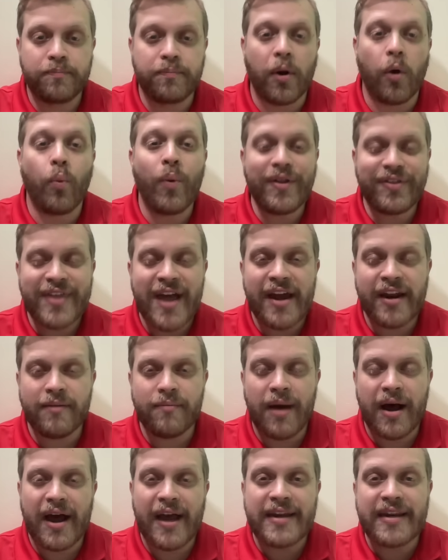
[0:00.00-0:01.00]
But with that in
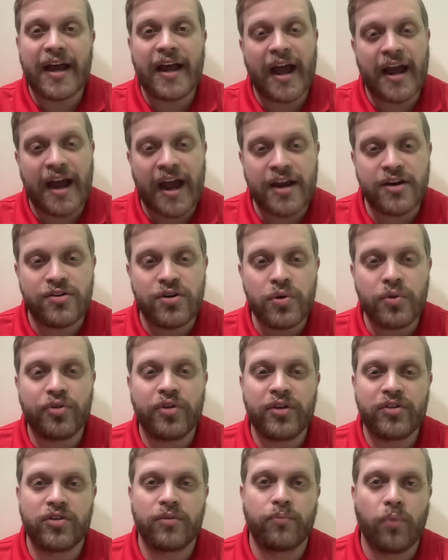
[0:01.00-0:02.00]
mind, I do
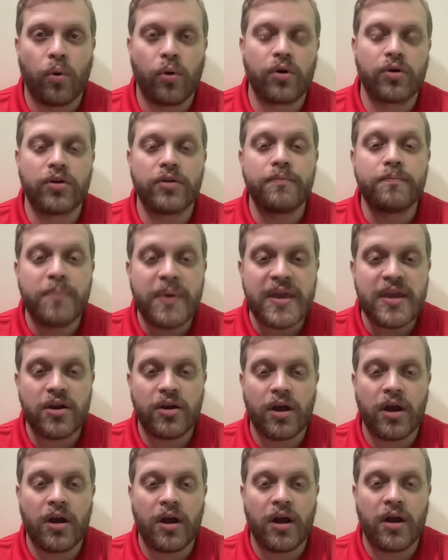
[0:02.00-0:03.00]
think Deboer could be
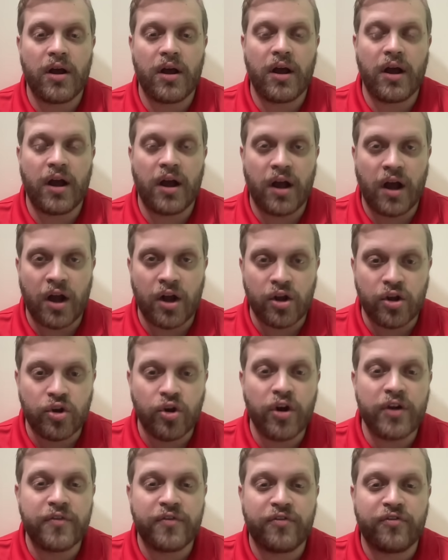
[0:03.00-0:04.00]
a
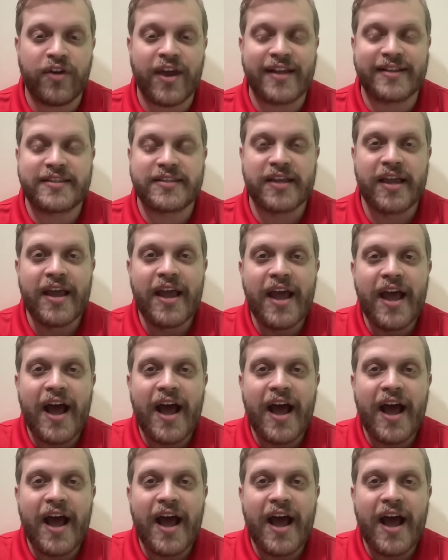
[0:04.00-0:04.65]
good fit.